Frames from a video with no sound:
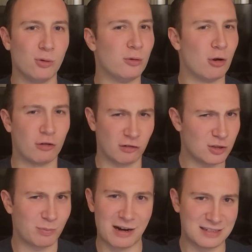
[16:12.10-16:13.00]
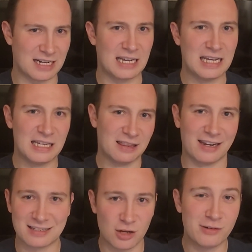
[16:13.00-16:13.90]
who know cruise pricing,
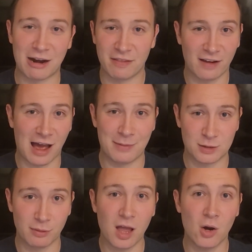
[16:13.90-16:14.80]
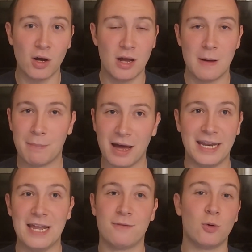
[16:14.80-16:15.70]
let us know down in the comments below. But
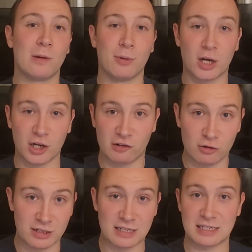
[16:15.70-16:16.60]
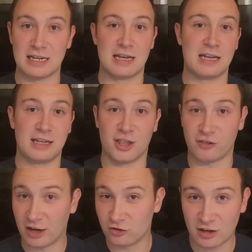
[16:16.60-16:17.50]
if you are booking cruises,
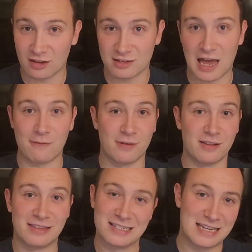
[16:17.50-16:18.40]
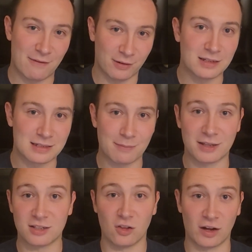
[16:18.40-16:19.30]
$300 off, this is definitely
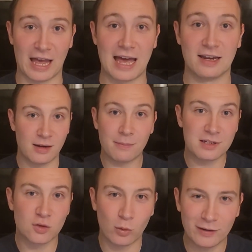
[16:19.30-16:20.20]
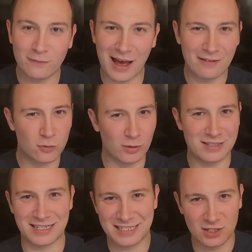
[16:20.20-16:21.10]
something to look at. Numbers 25,
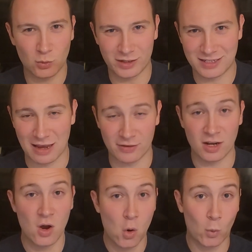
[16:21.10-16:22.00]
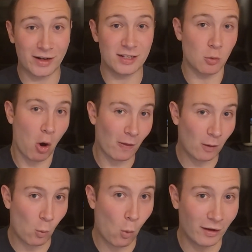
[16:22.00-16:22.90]
26, and 27, we're gonna do all
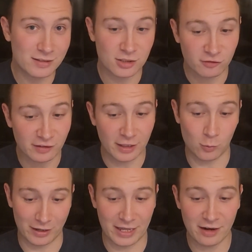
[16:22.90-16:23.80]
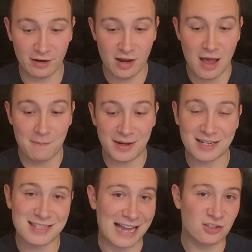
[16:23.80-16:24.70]
at once really quick here
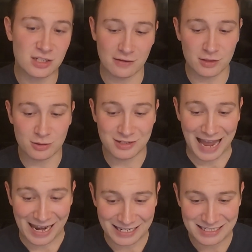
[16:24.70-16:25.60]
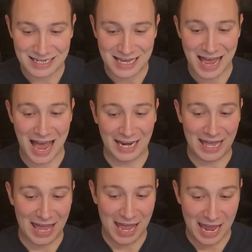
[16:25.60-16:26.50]
because that just gives you status
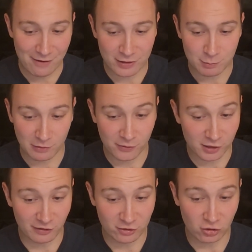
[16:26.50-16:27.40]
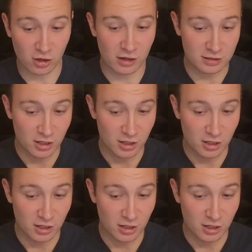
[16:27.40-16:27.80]
at Avis Preferred Rental Cars,